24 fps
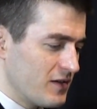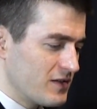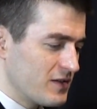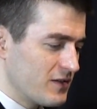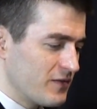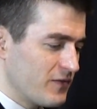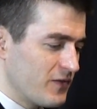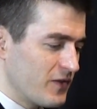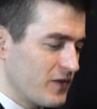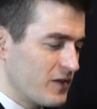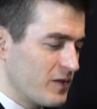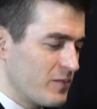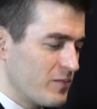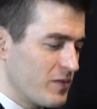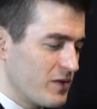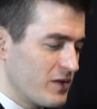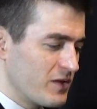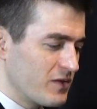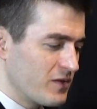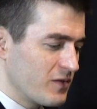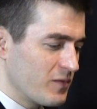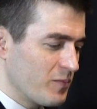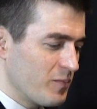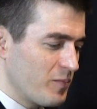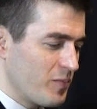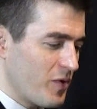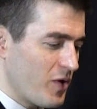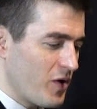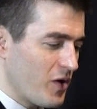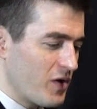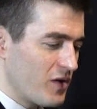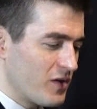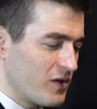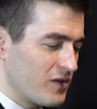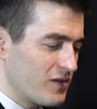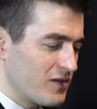is a fundamental
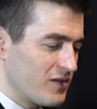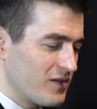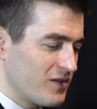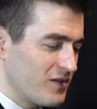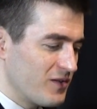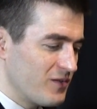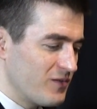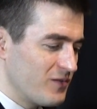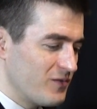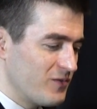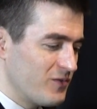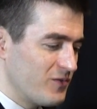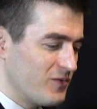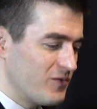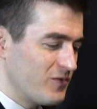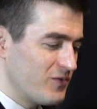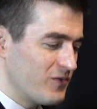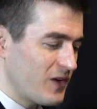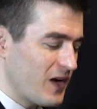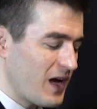part of